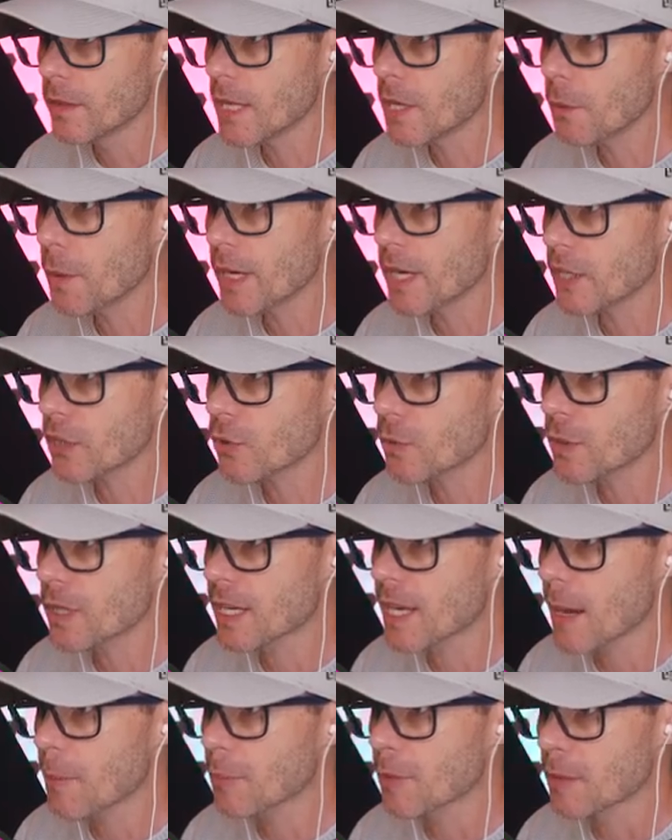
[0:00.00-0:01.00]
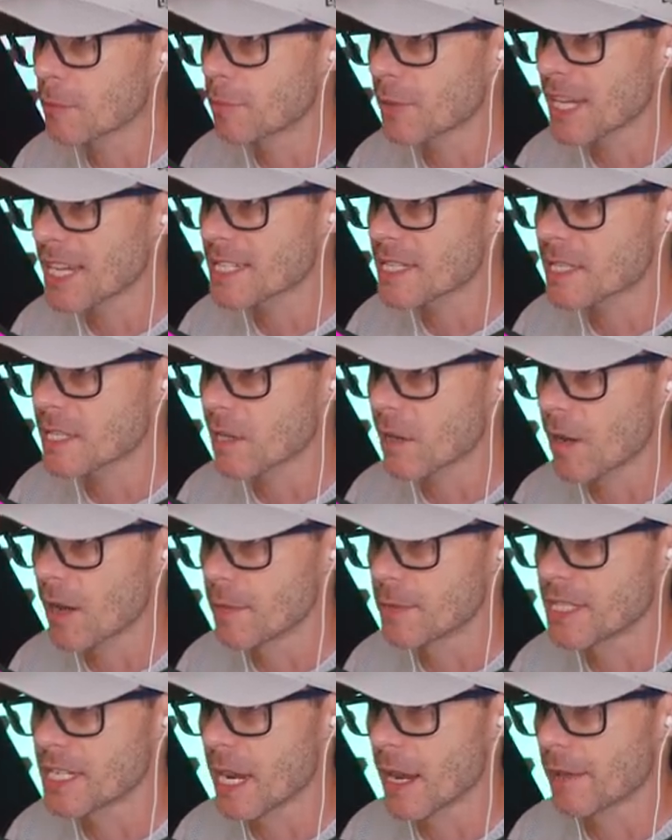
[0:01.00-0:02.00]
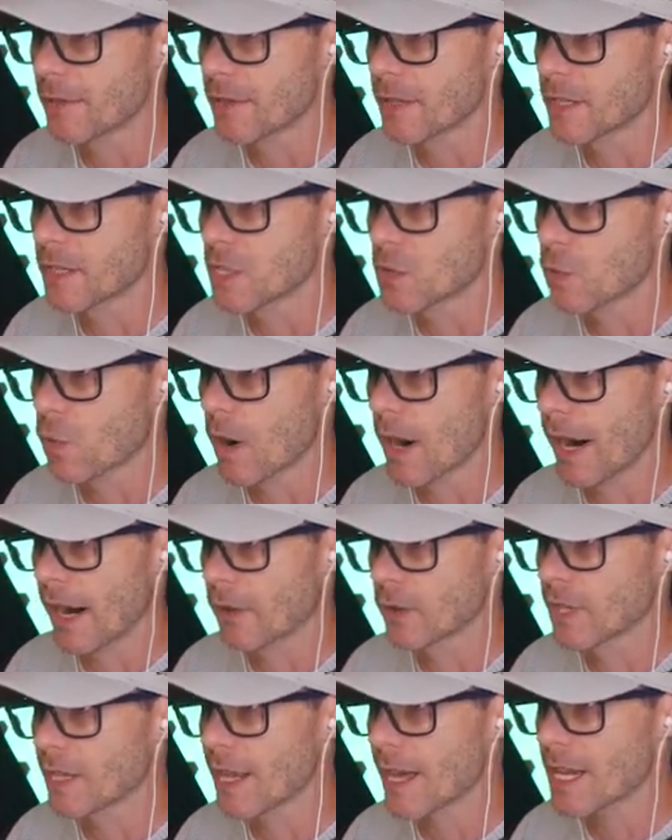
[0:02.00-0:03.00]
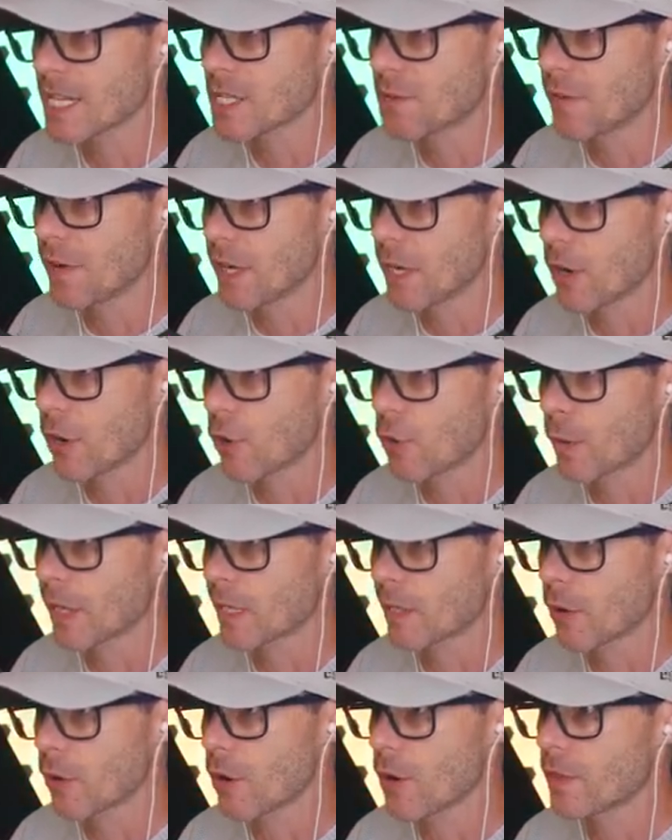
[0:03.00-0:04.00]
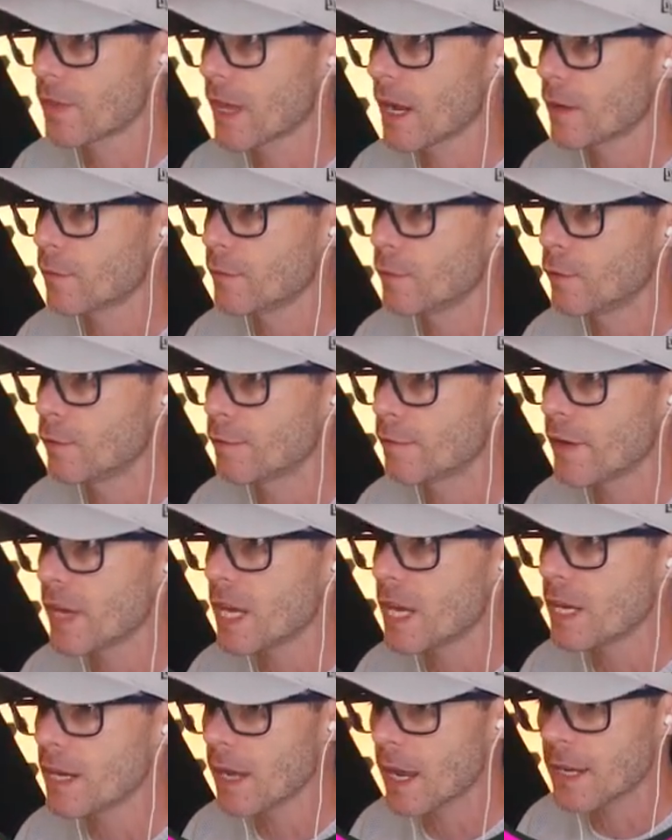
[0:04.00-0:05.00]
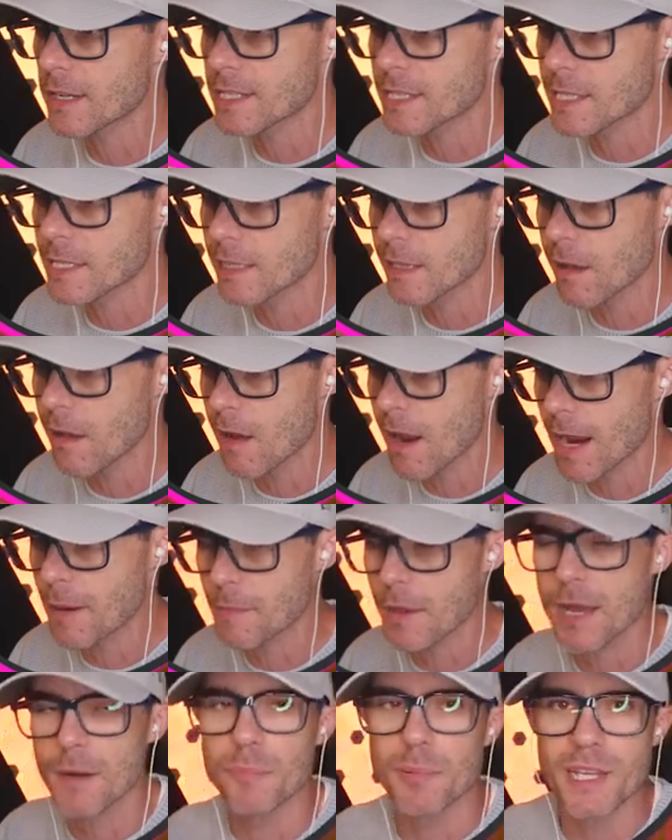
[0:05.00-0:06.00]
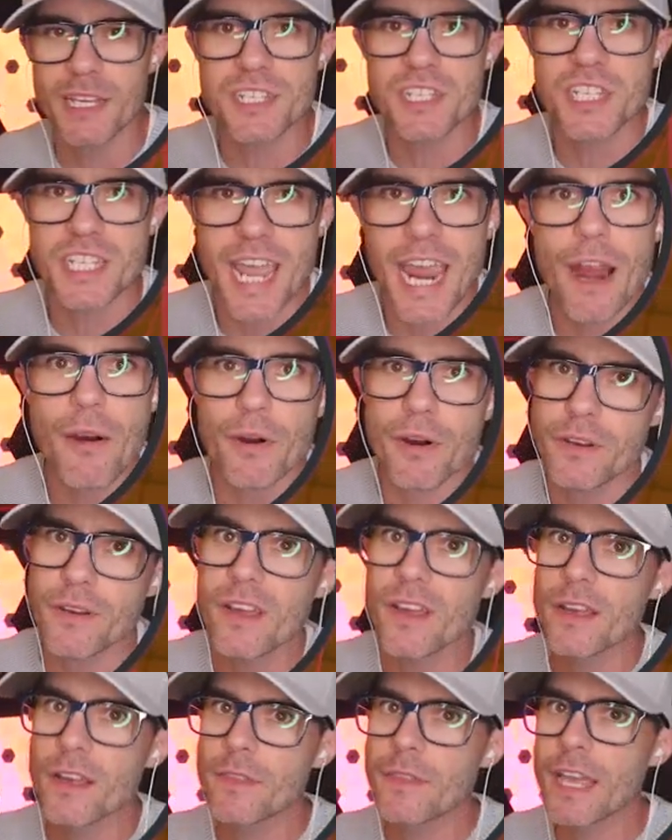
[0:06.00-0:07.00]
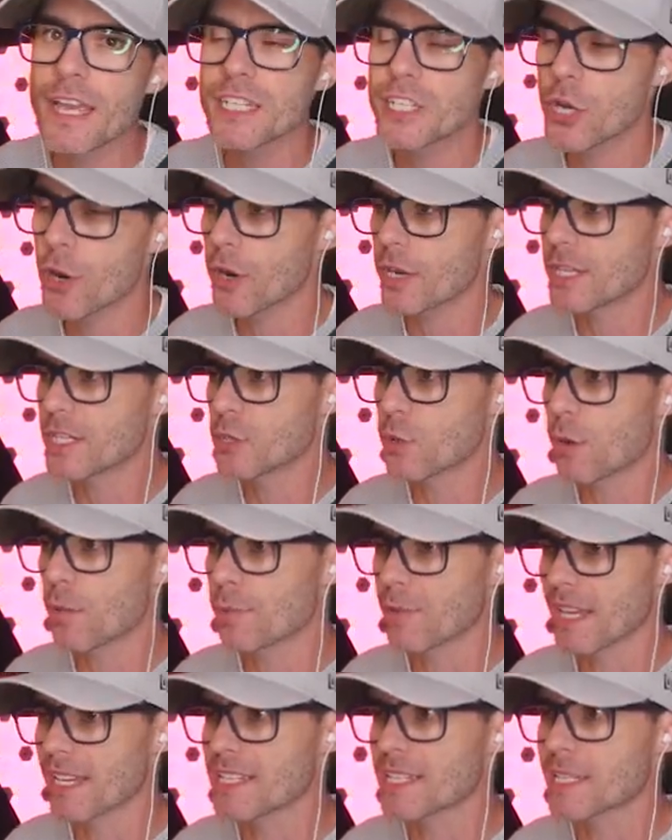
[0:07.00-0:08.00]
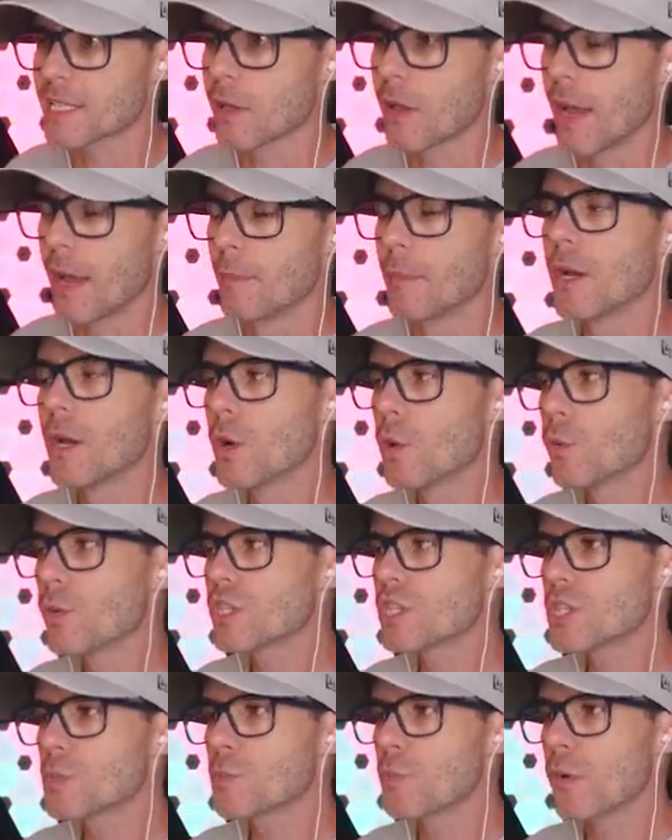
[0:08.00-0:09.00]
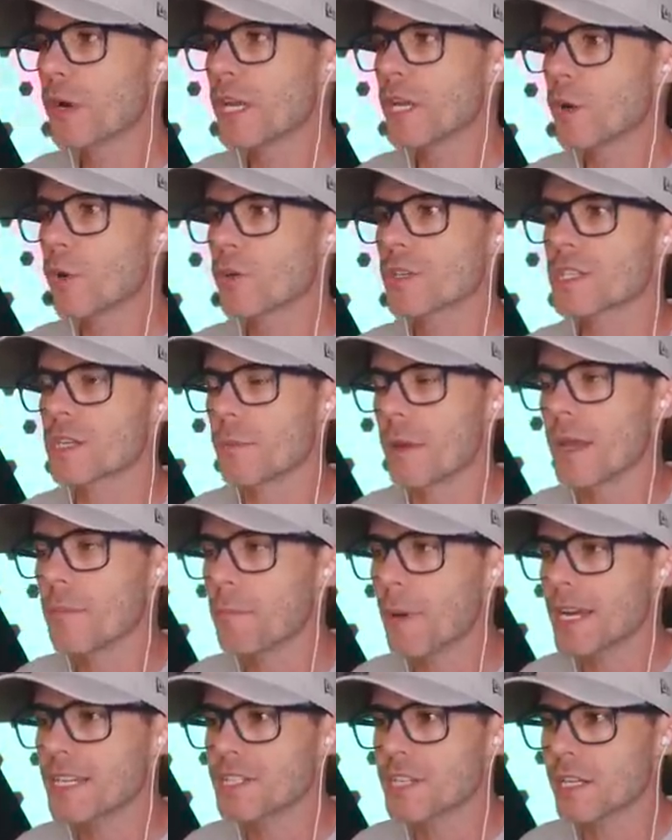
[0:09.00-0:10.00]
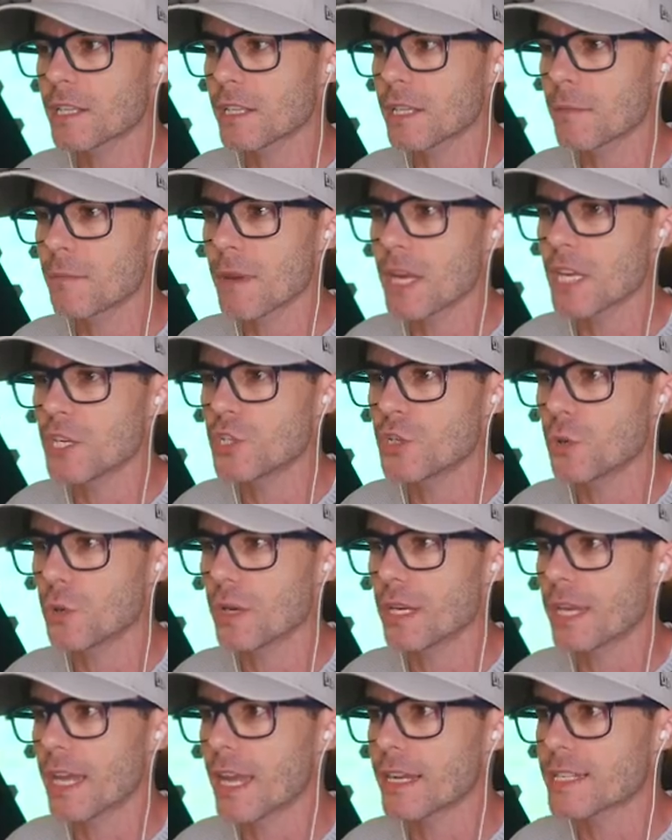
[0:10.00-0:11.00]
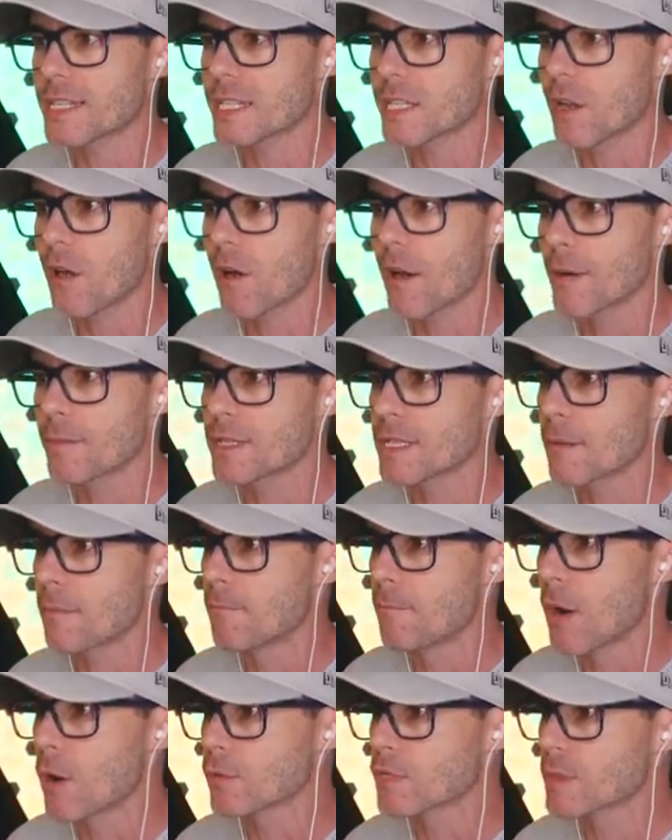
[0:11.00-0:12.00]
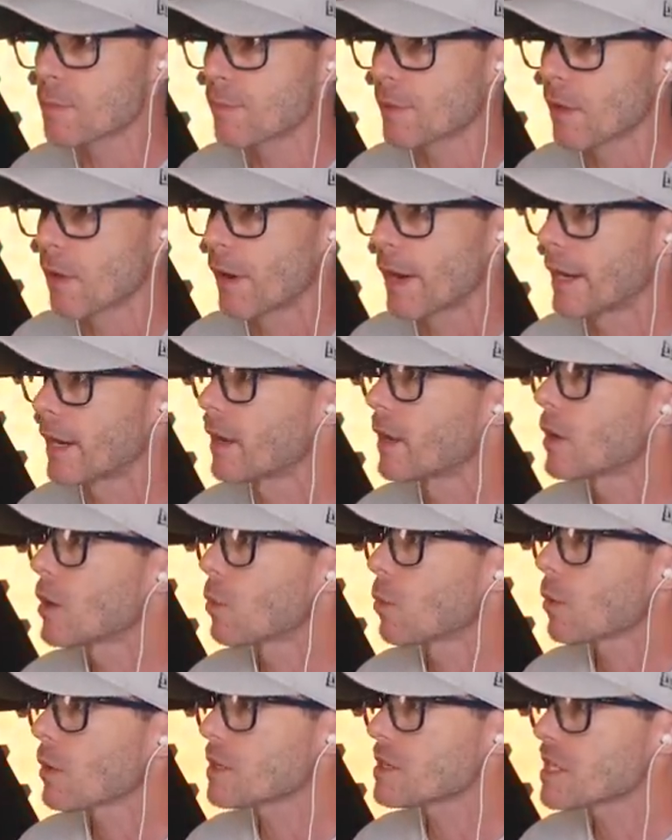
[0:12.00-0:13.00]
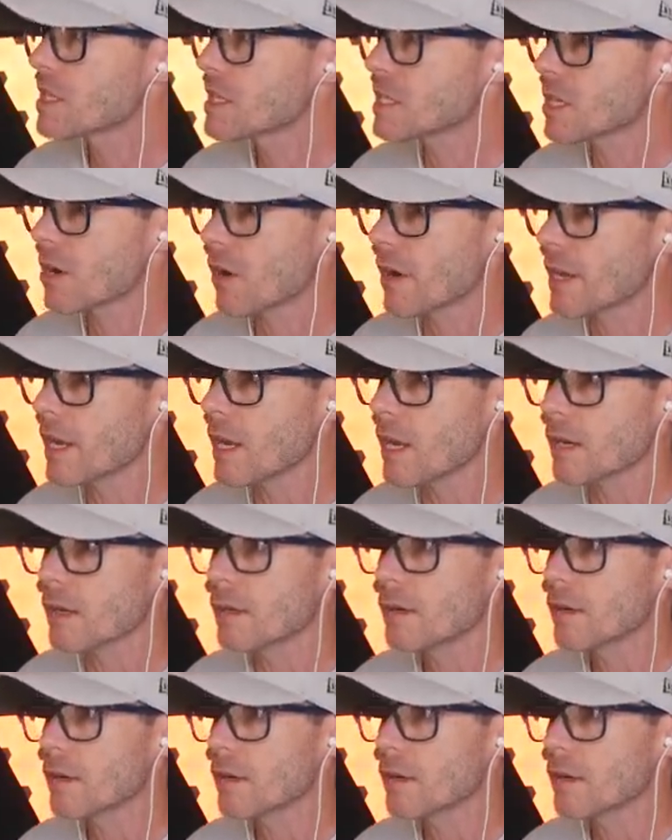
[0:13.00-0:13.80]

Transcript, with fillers: Think we could do with a couple of blessed slimes out this way. On the last video, we learned that if you feed a slime a blessed carrot, they turn into a blessed slime, which is pretty awesome. It basically means you can get slimes multiplying. What does this guy eat?